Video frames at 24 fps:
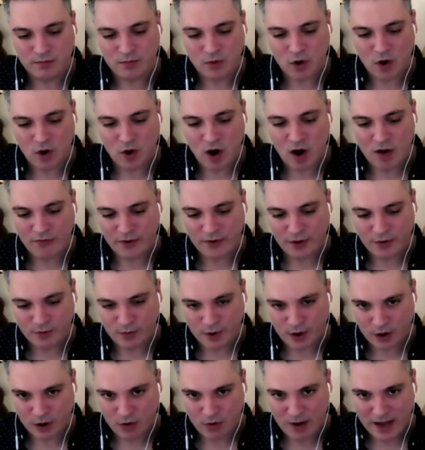often
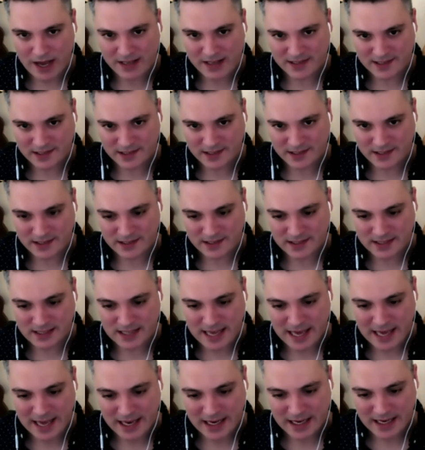request is
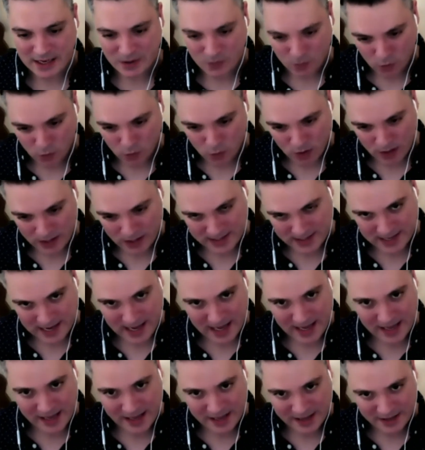that once
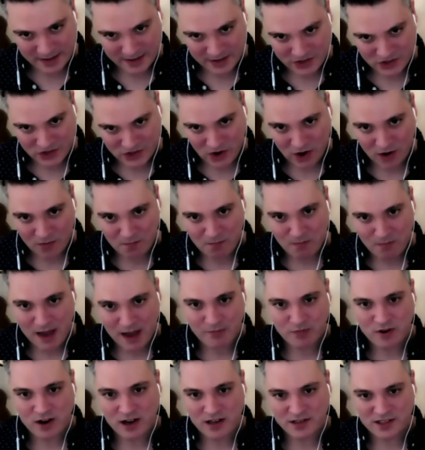I start my
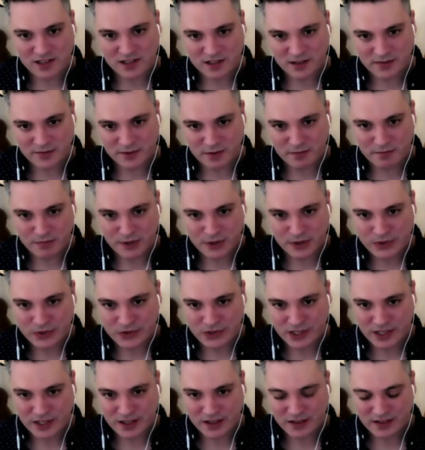process of
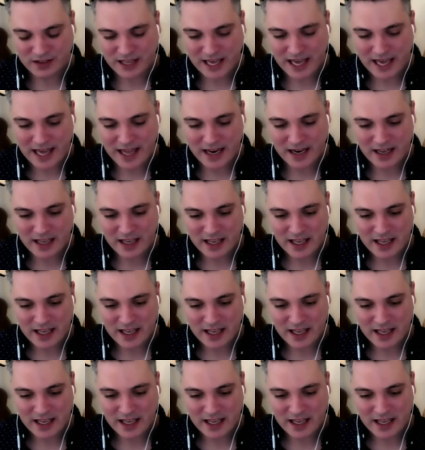composing, that